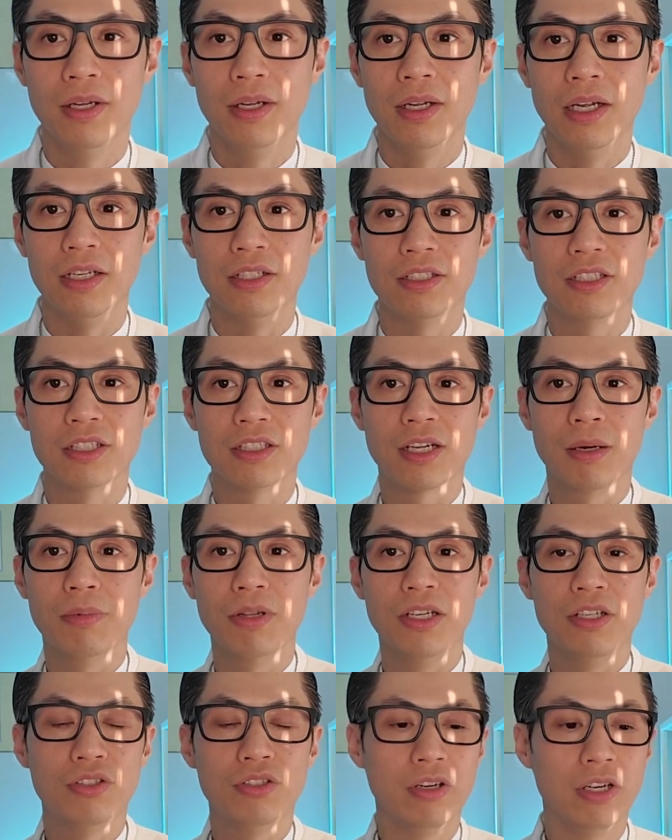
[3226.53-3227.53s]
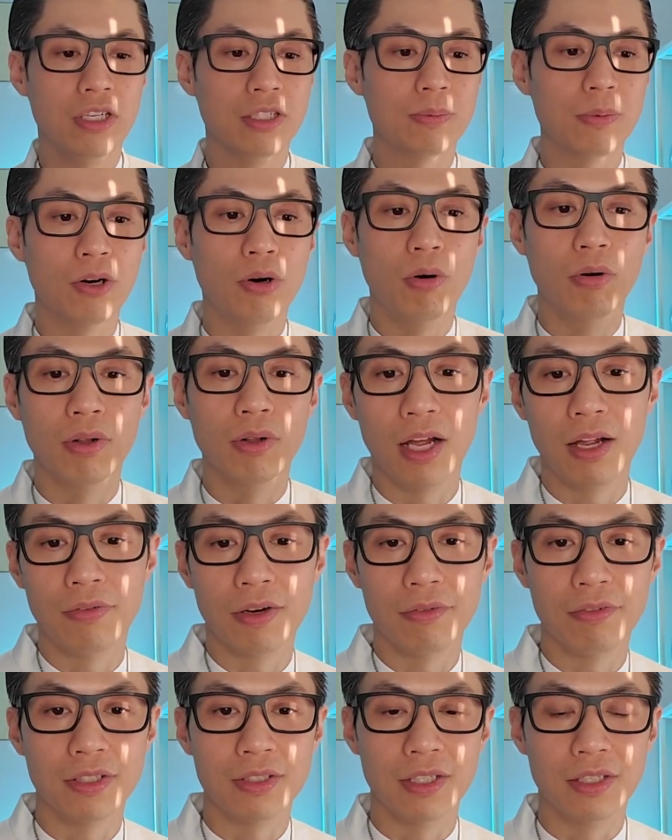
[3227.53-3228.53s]
it just completely changed my whole life
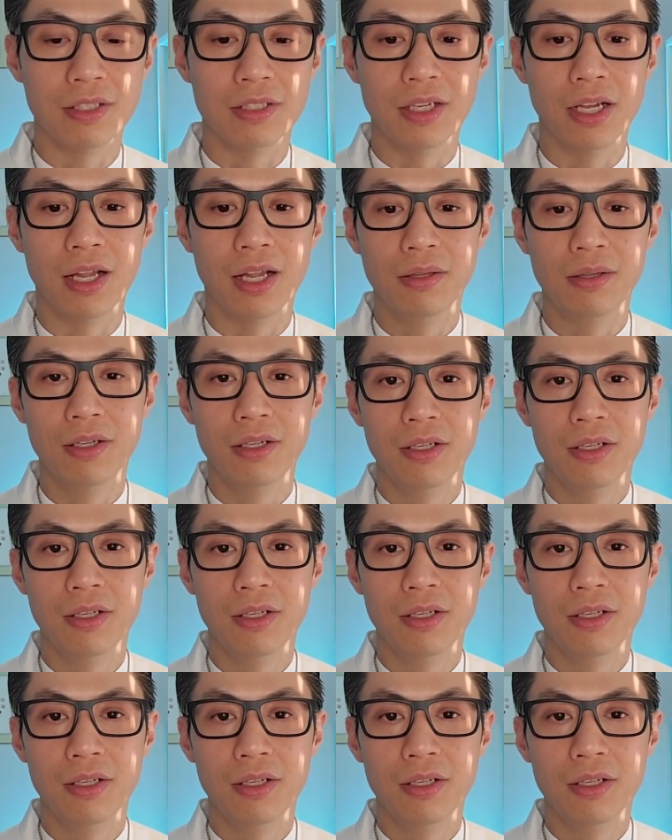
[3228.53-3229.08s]
ever since then.